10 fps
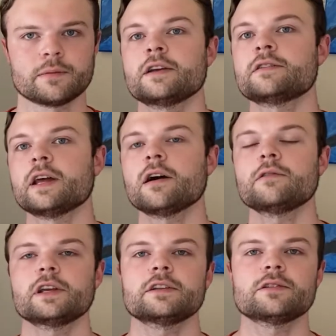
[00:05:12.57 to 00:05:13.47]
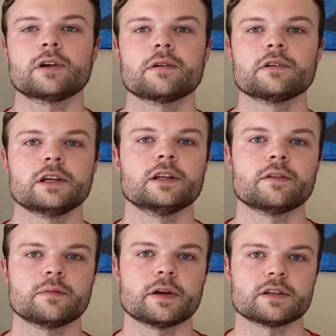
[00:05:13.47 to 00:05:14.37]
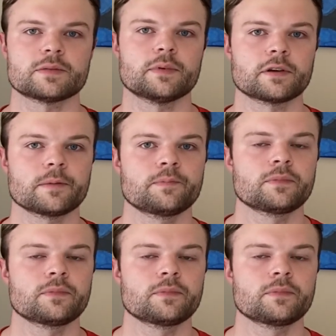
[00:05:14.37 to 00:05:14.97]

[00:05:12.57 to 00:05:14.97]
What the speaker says: All right, so now I want to get to what I really loved about this book.